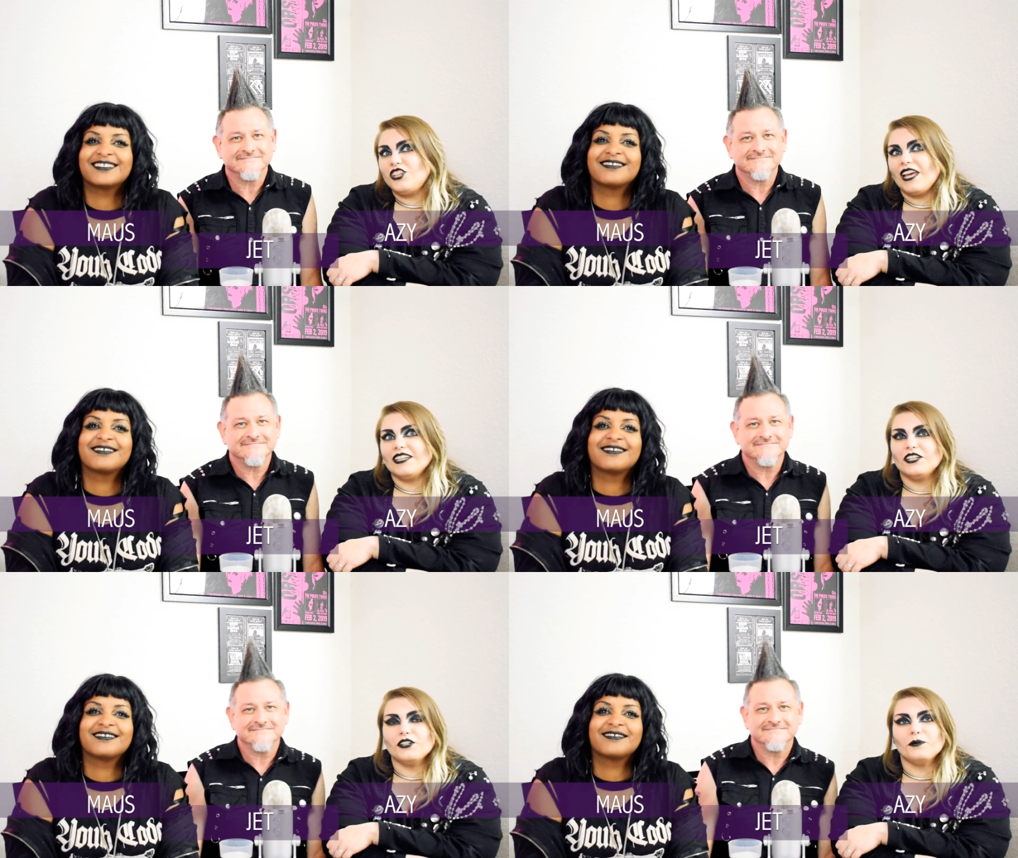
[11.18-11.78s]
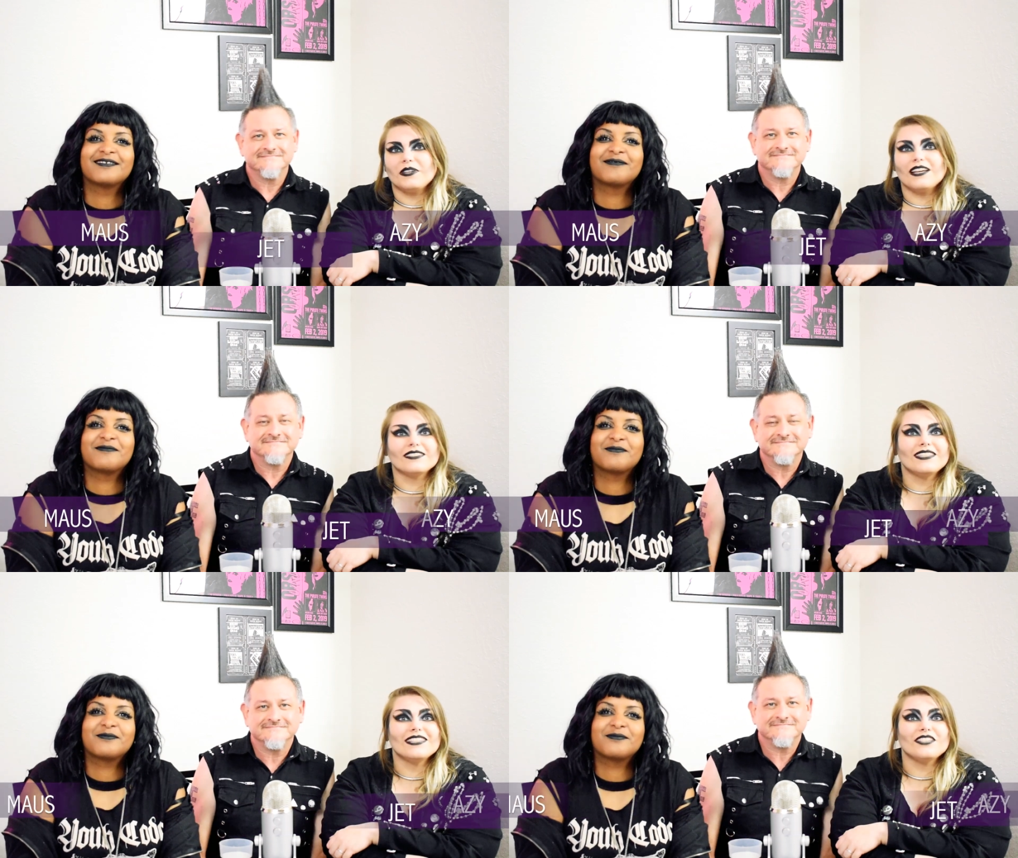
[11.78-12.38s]
Speaker 1: Jet here
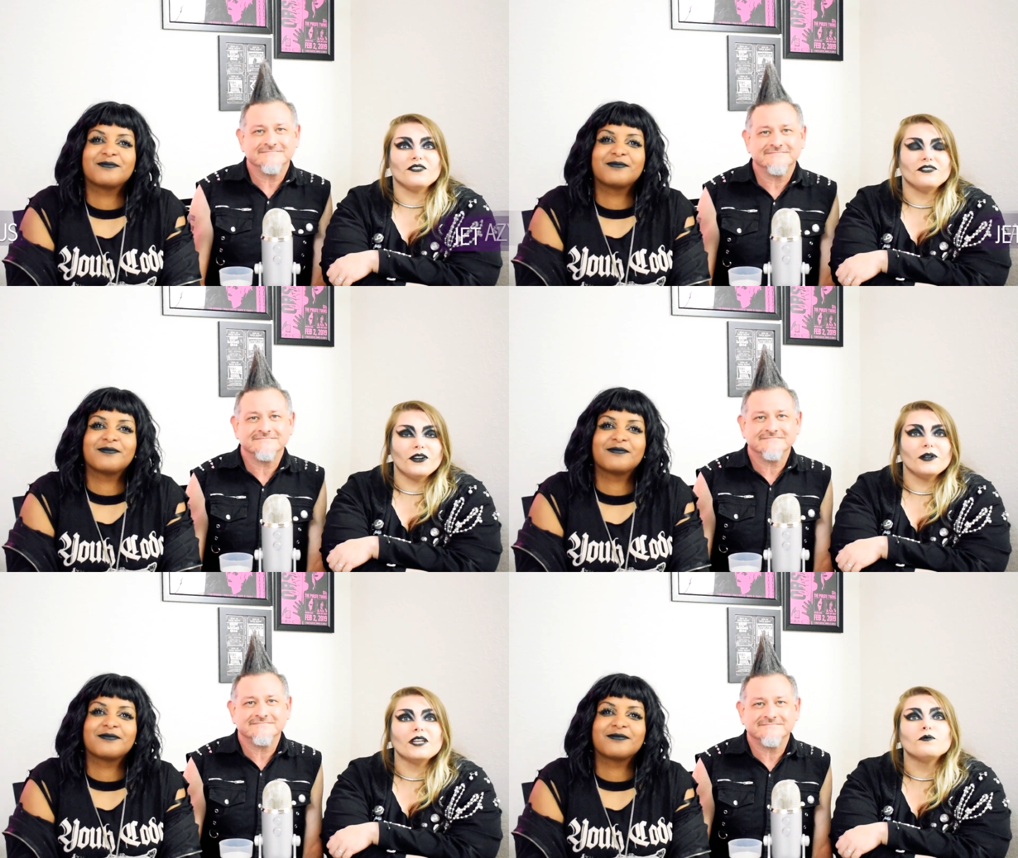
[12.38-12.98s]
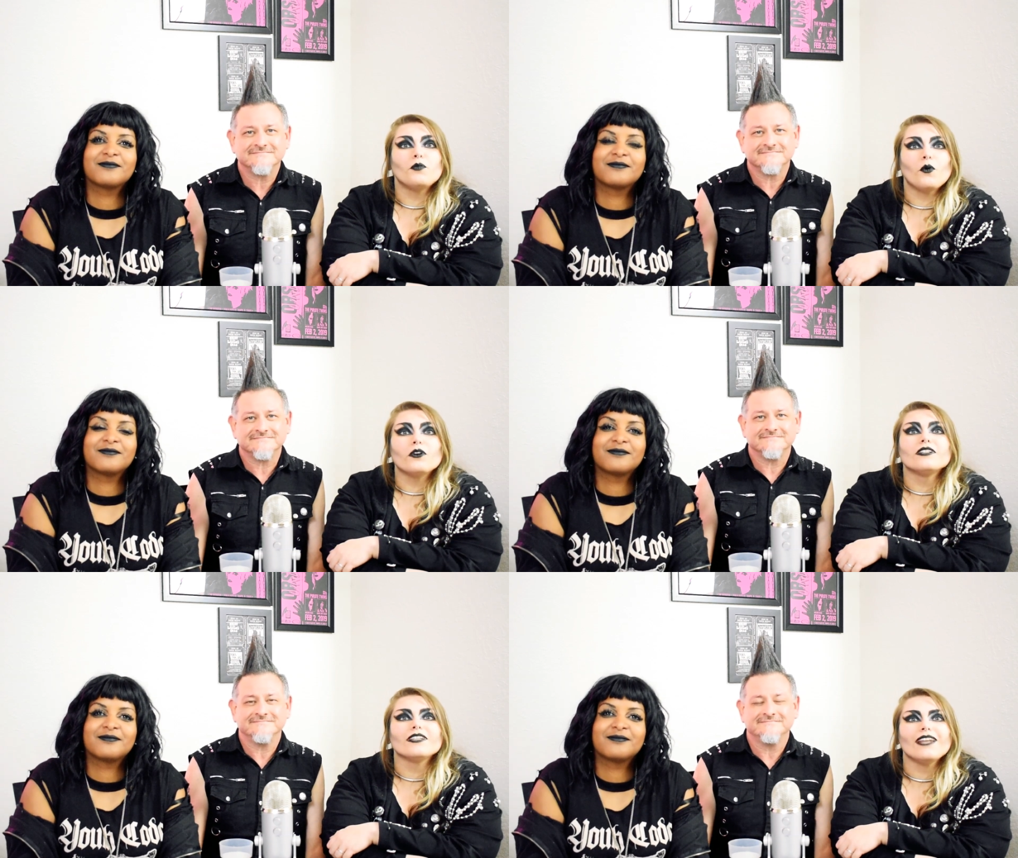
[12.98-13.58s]
because he has a very important